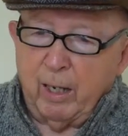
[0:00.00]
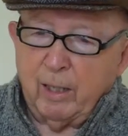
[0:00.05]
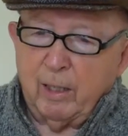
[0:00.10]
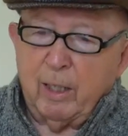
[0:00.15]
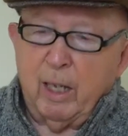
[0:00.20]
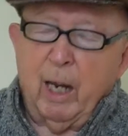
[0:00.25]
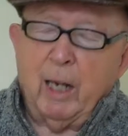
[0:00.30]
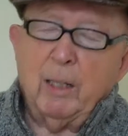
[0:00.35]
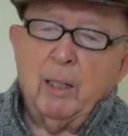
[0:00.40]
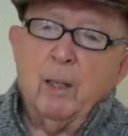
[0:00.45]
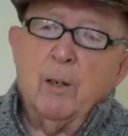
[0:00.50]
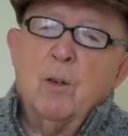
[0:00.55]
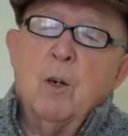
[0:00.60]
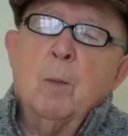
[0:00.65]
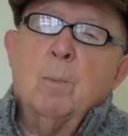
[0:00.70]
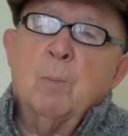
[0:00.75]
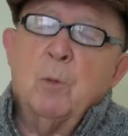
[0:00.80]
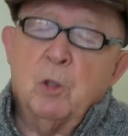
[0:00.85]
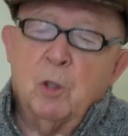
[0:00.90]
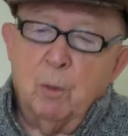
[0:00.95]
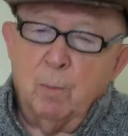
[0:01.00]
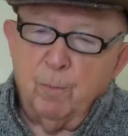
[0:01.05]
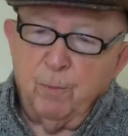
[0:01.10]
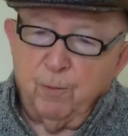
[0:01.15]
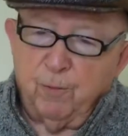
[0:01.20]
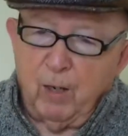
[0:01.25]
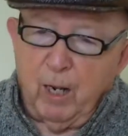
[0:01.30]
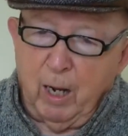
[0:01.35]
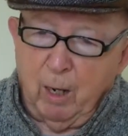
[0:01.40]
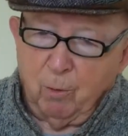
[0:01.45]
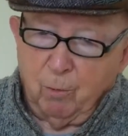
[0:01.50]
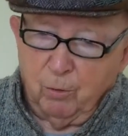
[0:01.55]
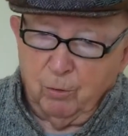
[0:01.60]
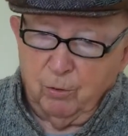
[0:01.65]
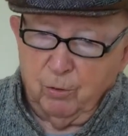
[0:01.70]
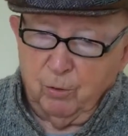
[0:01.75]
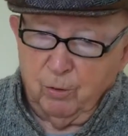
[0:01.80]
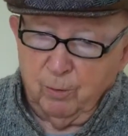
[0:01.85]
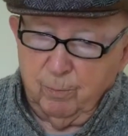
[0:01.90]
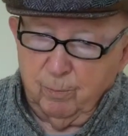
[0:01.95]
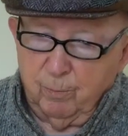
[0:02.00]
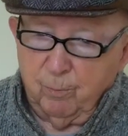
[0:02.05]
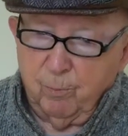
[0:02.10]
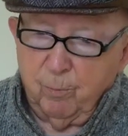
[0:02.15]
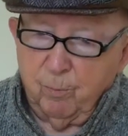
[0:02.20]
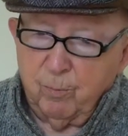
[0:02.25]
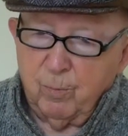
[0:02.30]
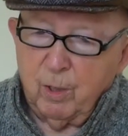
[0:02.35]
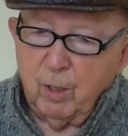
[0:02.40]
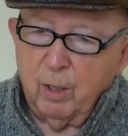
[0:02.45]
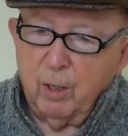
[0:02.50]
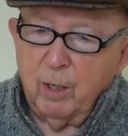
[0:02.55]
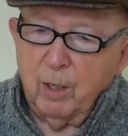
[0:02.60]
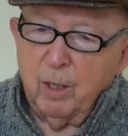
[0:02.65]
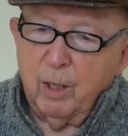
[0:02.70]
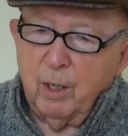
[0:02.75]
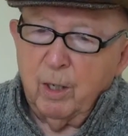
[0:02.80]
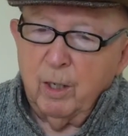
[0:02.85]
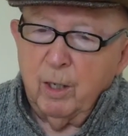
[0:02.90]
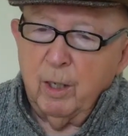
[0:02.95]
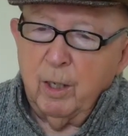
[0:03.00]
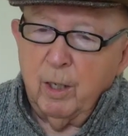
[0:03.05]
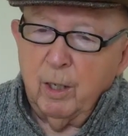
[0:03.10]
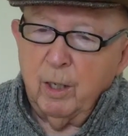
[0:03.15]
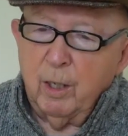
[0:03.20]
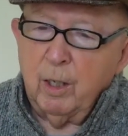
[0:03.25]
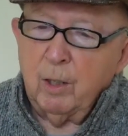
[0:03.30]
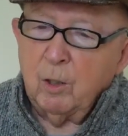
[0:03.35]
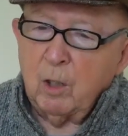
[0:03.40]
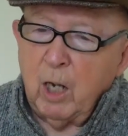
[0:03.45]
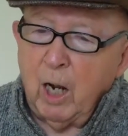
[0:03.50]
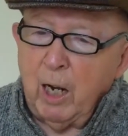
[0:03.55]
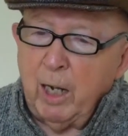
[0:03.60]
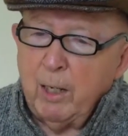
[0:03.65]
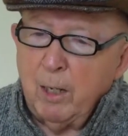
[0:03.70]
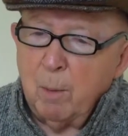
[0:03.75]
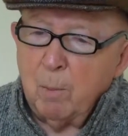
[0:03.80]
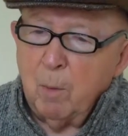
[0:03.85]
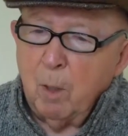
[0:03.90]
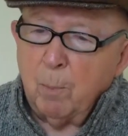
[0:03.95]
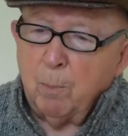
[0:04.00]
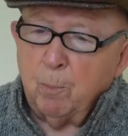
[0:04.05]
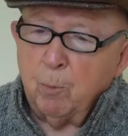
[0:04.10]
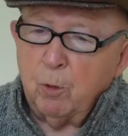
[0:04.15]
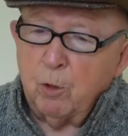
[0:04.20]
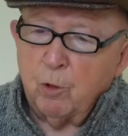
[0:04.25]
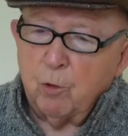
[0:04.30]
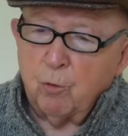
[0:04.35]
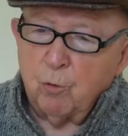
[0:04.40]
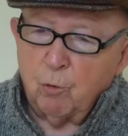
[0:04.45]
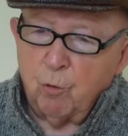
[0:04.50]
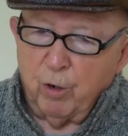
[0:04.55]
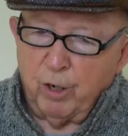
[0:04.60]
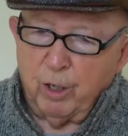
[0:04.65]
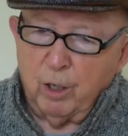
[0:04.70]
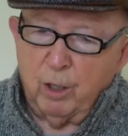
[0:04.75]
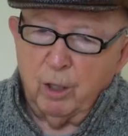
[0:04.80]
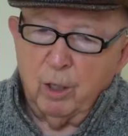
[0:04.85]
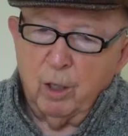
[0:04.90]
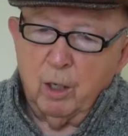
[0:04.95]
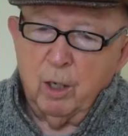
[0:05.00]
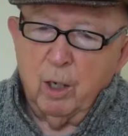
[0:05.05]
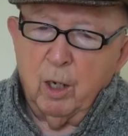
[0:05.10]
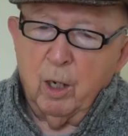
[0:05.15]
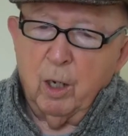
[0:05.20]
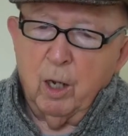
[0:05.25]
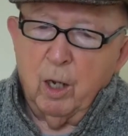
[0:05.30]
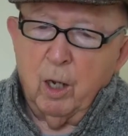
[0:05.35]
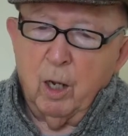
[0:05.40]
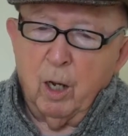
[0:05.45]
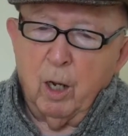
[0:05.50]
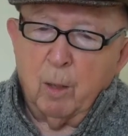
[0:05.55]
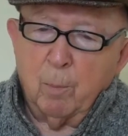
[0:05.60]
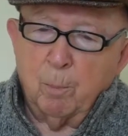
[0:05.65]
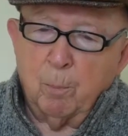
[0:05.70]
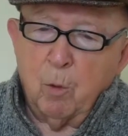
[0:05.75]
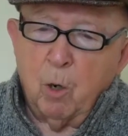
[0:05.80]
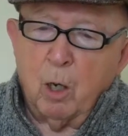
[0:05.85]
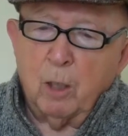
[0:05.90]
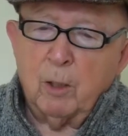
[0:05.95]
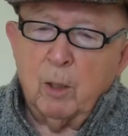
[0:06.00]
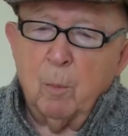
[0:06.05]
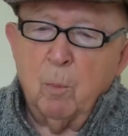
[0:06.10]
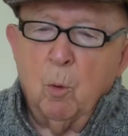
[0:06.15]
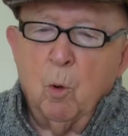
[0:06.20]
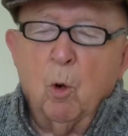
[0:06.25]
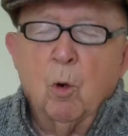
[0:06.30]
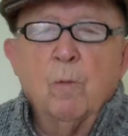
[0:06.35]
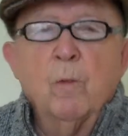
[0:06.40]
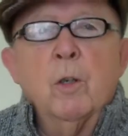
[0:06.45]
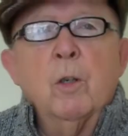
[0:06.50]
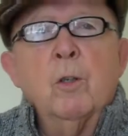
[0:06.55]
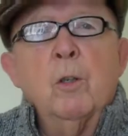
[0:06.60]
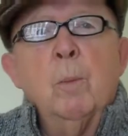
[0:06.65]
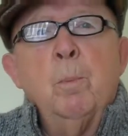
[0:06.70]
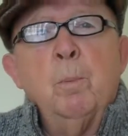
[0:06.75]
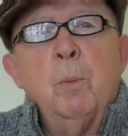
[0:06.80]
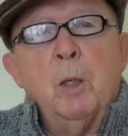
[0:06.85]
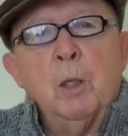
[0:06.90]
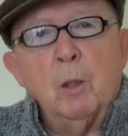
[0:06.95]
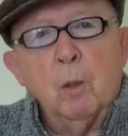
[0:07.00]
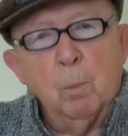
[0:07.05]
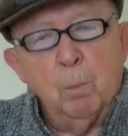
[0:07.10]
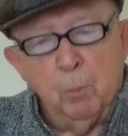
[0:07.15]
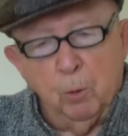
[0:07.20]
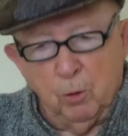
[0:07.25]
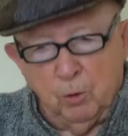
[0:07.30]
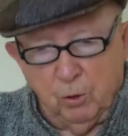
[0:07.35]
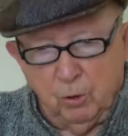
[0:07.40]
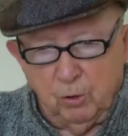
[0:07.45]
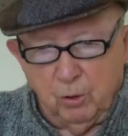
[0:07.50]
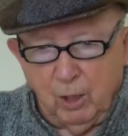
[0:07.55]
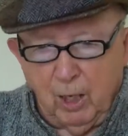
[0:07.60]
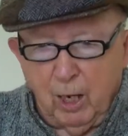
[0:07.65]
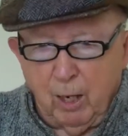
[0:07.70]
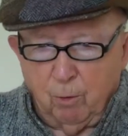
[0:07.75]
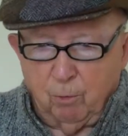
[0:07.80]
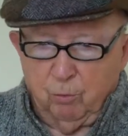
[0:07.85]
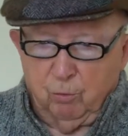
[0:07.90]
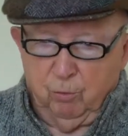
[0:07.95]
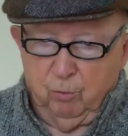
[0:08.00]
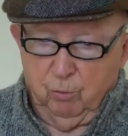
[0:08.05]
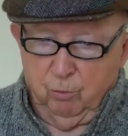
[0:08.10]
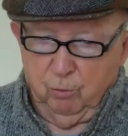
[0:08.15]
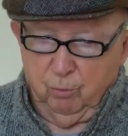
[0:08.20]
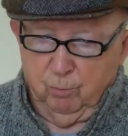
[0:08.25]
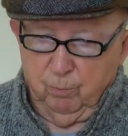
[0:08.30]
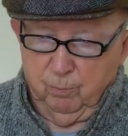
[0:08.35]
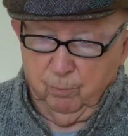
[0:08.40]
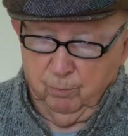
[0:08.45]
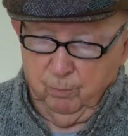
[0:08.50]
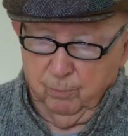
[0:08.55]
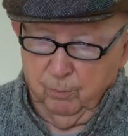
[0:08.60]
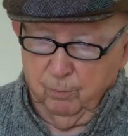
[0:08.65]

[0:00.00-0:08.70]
and gathered up some flowers. He tied them up with string and brought them over to Picklepuss's house.